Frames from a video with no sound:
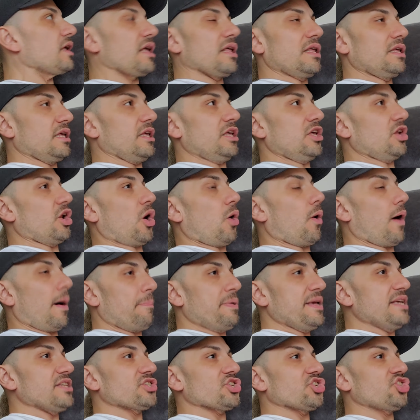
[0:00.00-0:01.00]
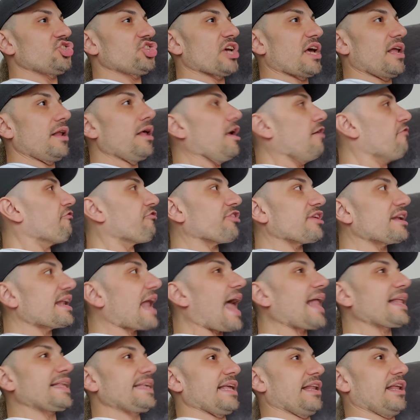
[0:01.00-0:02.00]
a piece of shit for
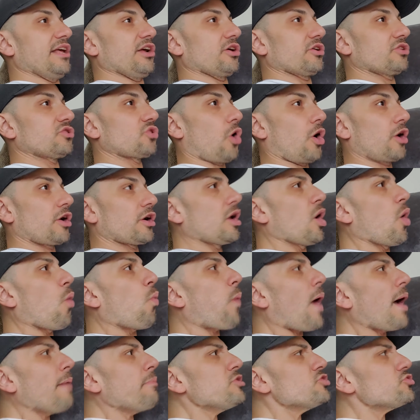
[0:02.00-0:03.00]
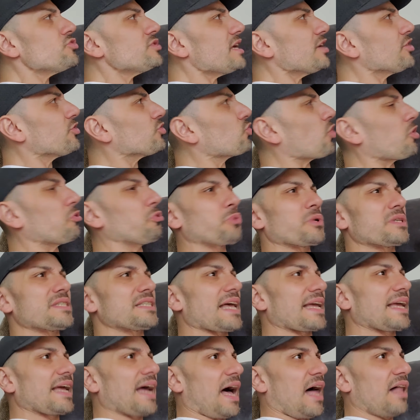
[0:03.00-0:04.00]
not getting her daughter, why would you take your daughter to a
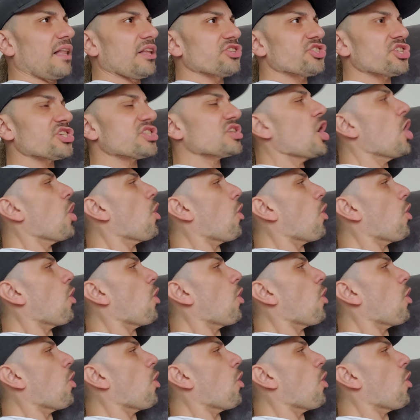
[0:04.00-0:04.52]
psychologist?